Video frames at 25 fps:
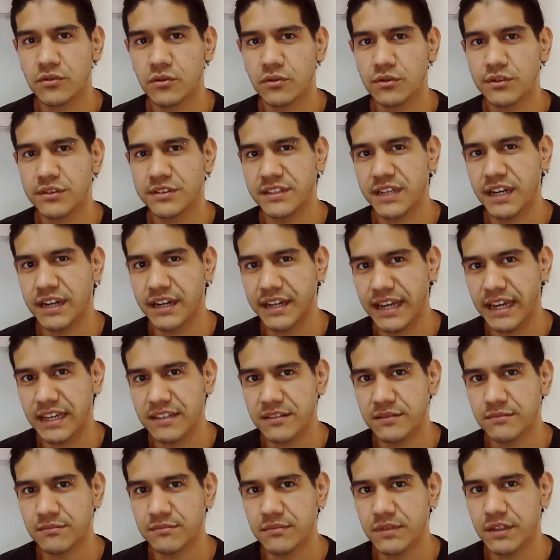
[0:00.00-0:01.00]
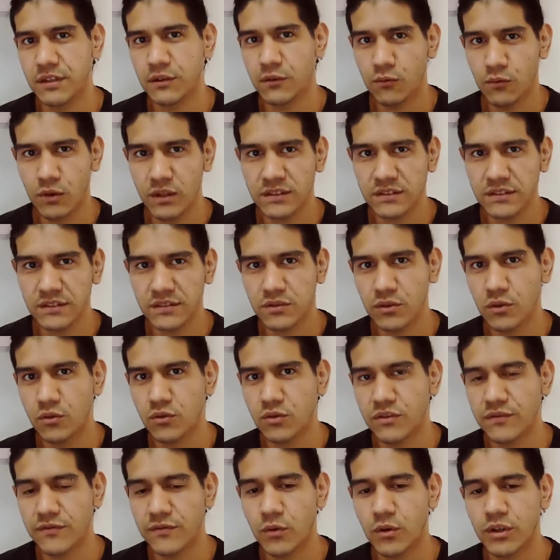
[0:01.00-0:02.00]
or sarcasm in one's
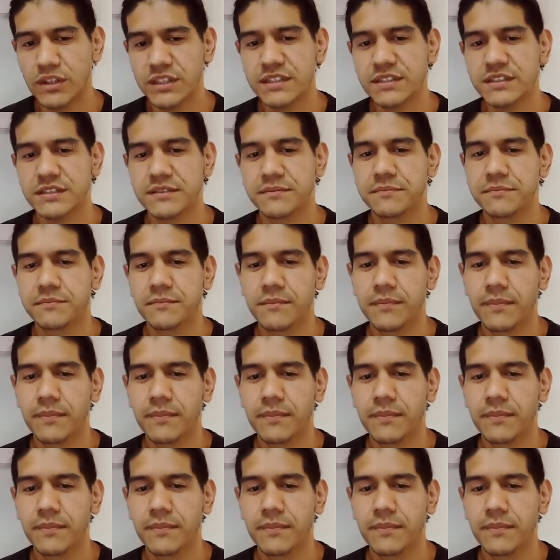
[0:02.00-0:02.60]
tone of voice.